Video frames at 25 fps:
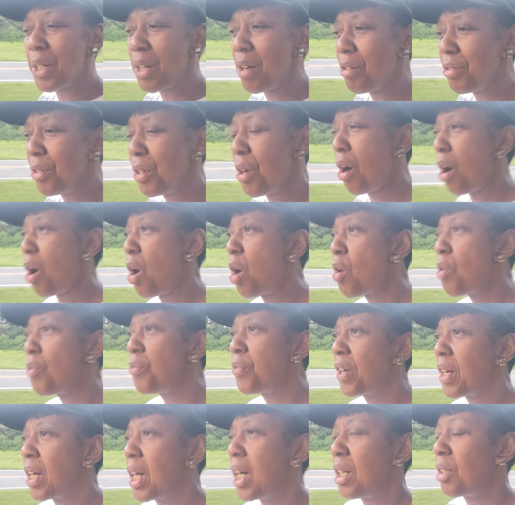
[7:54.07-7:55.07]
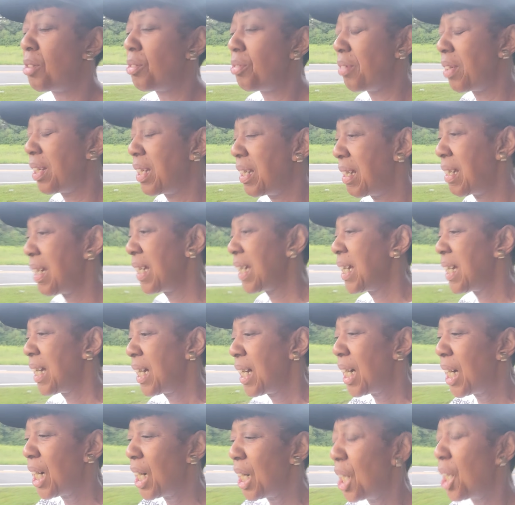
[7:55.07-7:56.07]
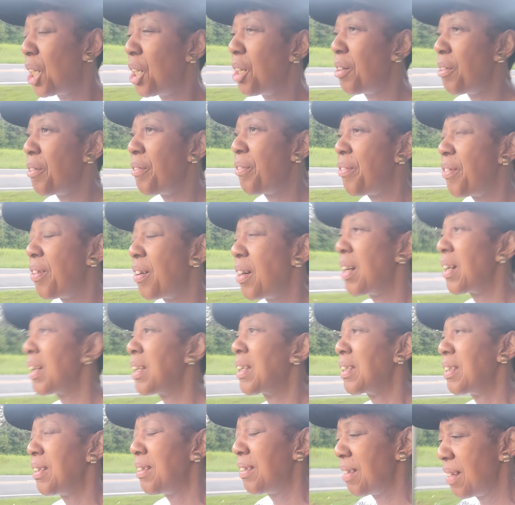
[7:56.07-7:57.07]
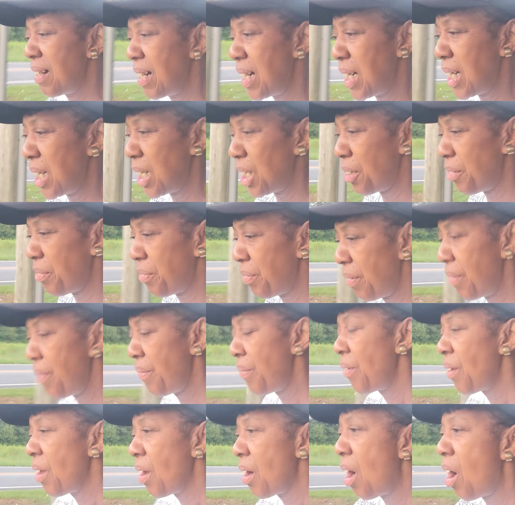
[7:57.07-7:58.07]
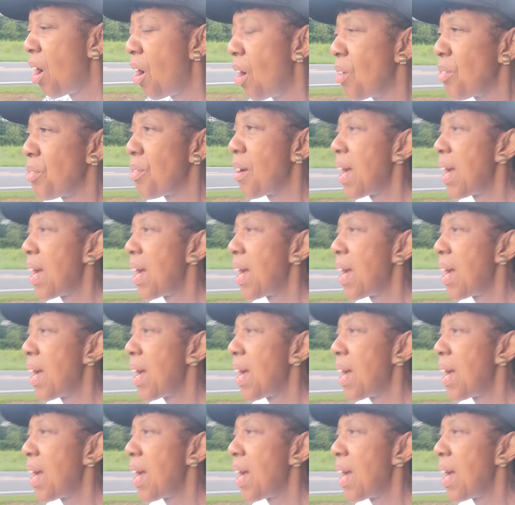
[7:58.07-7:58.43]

put on your overcoat of love. All